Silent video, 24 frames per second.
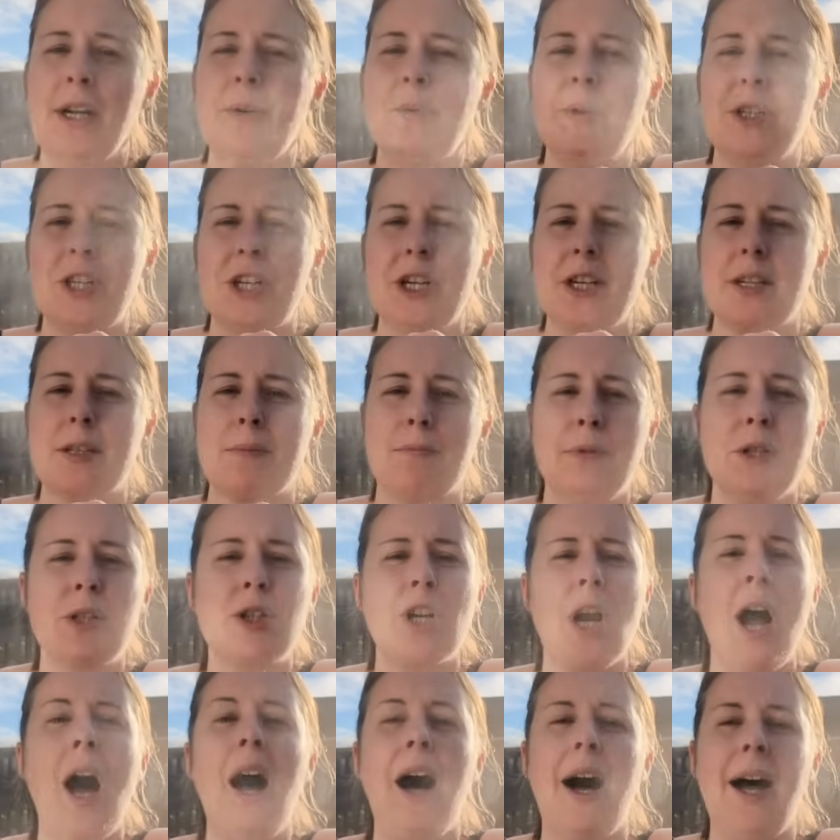which is much
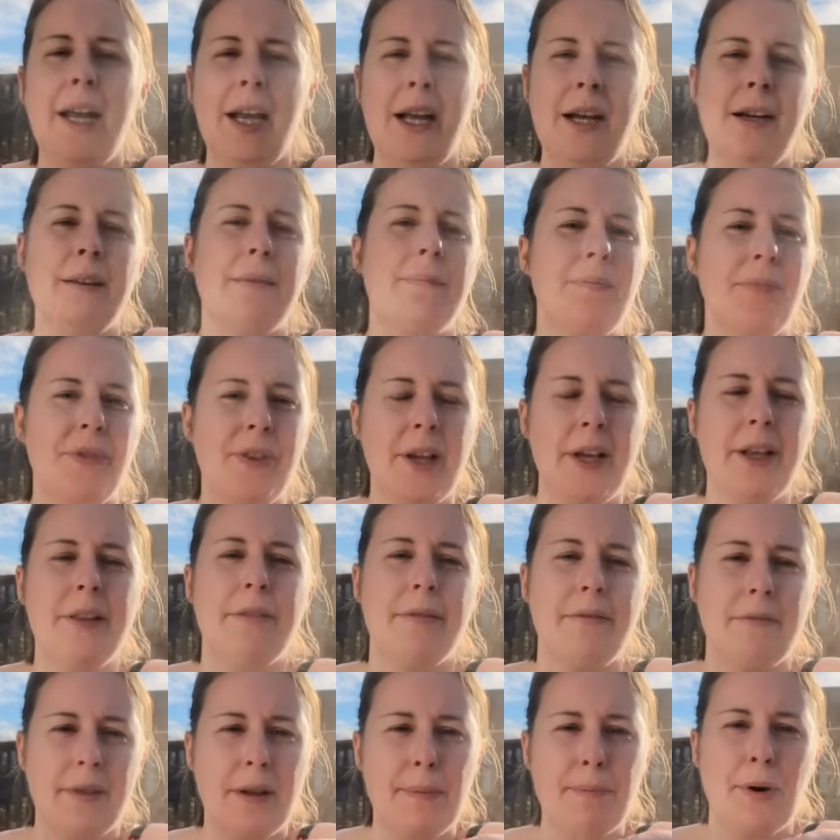higher
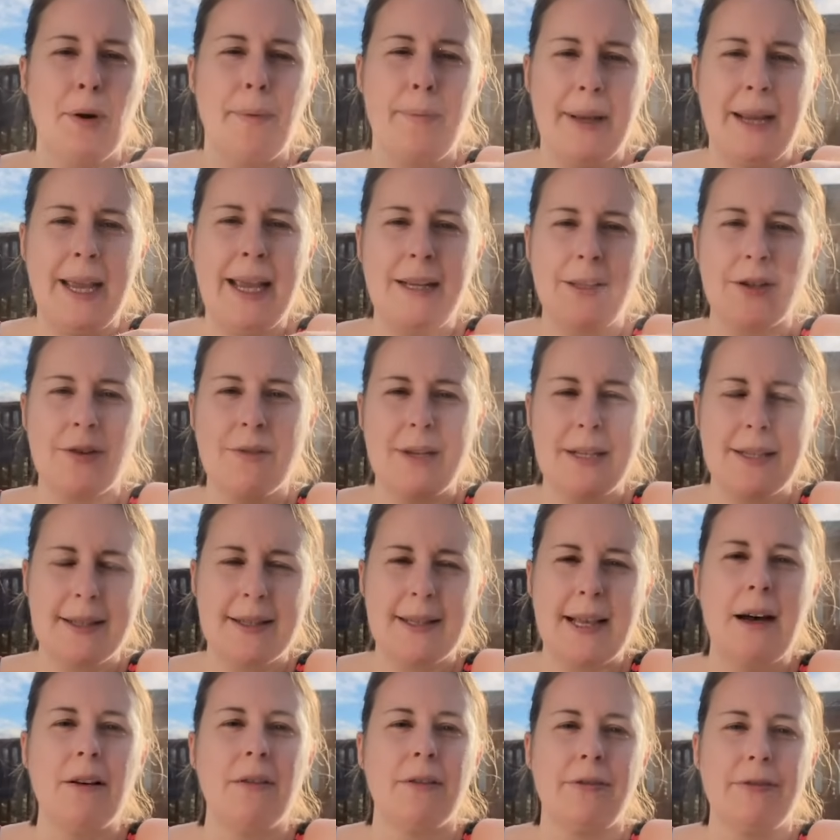than the propagator
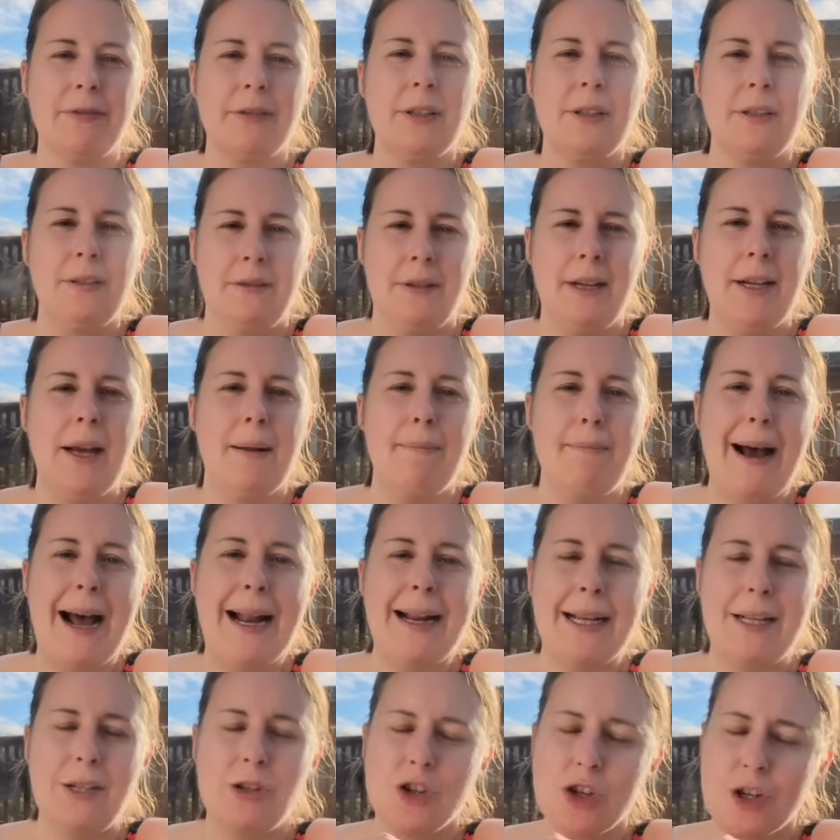itself can
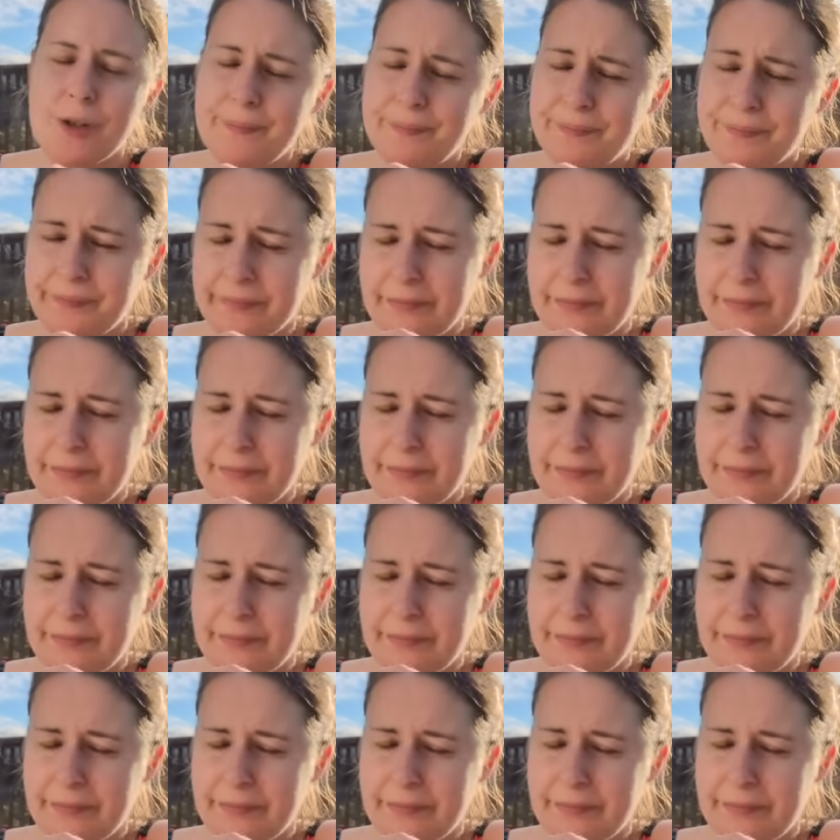manage.